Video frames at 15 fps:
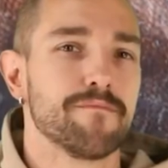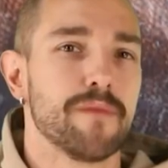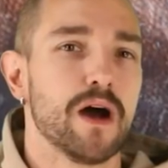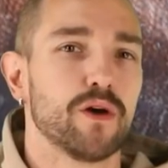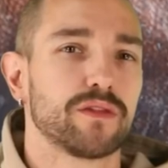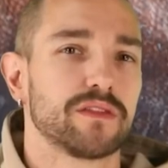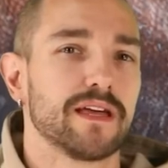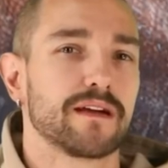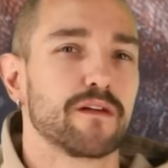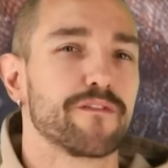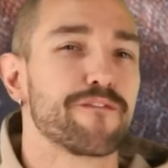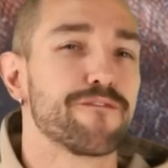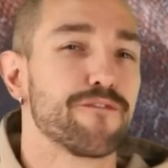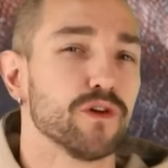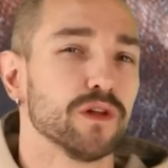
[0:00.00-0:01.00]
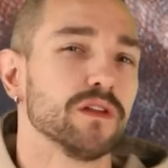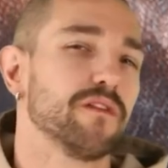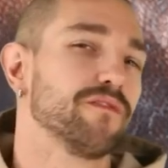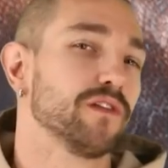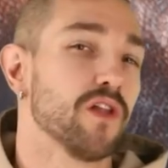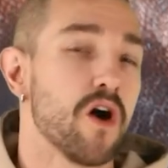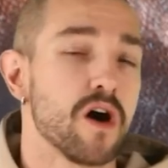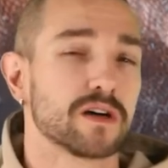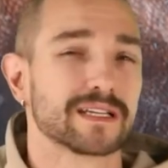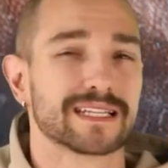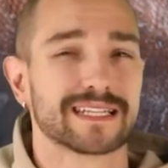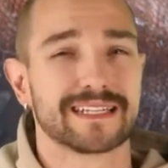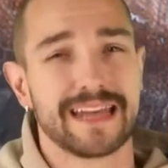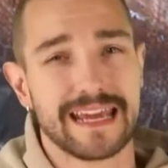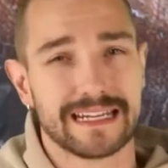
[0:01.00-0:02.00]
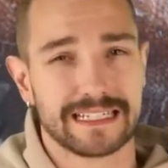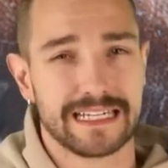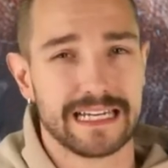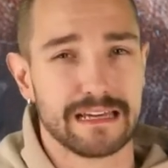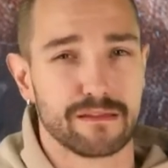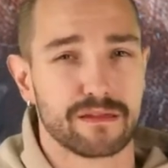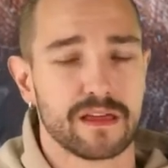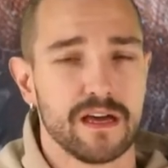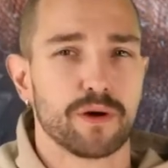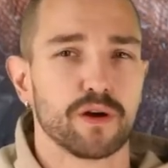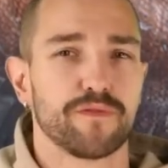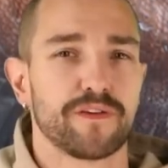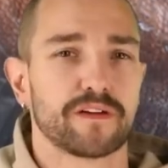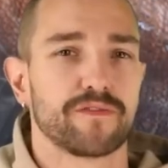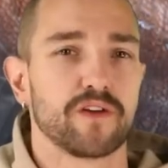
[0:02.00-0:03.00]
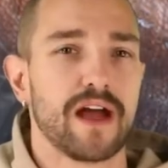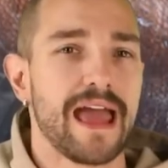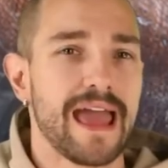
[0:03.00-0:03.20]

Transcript: a mouth that are full of long snake teeth, perfect for